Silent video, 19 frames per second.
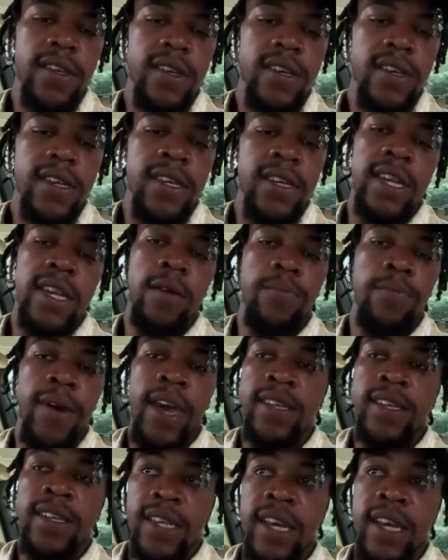and they can pass
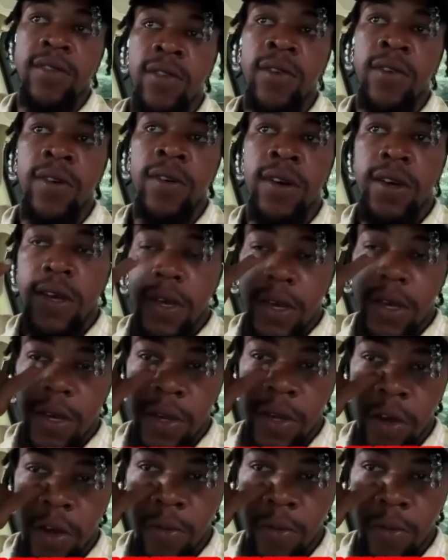that on, you know.